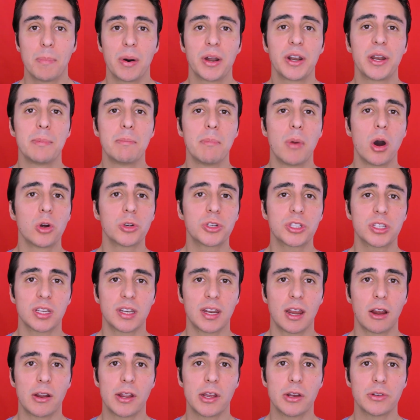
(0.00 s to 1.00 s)
But in most
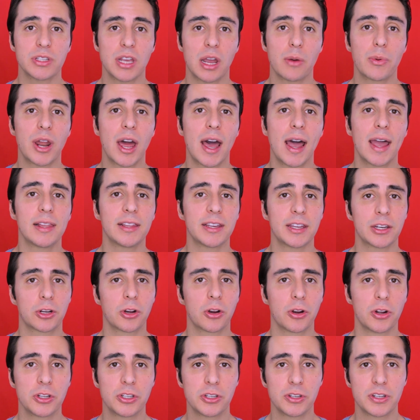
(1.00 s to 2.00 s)
scenarios, I would highly
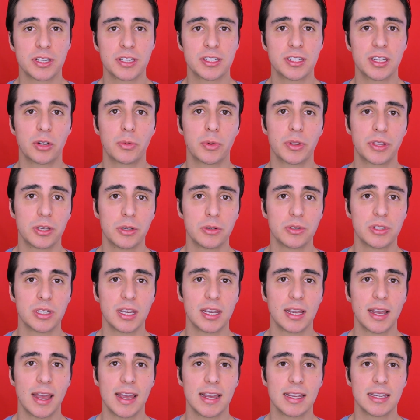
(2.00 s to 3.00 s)
encourage you to stick with
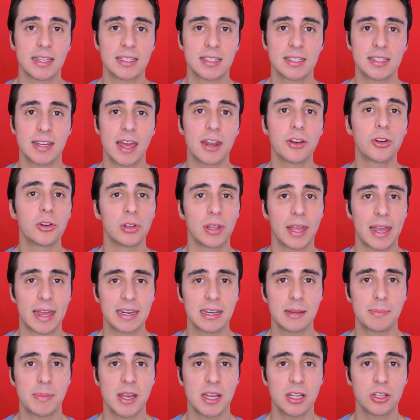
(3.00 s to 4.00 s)
using a standard
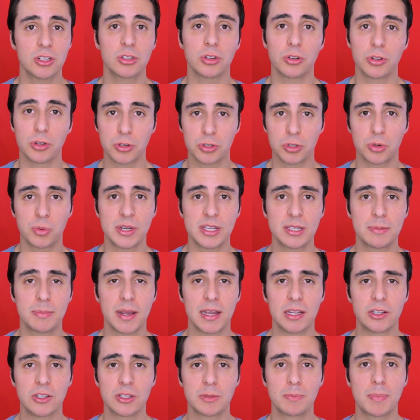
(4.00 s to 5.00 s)
landing page, so your squeeze
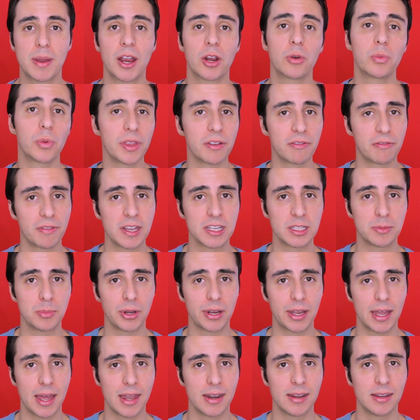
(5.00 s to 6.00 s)
page is paired with a
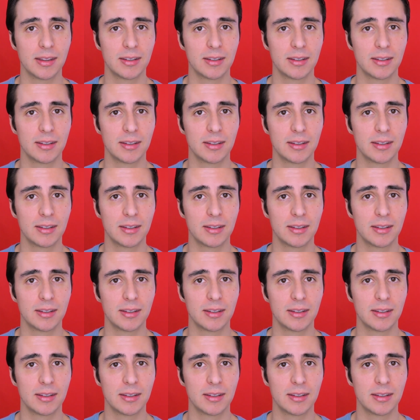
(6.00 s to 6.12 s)
Facebook ad.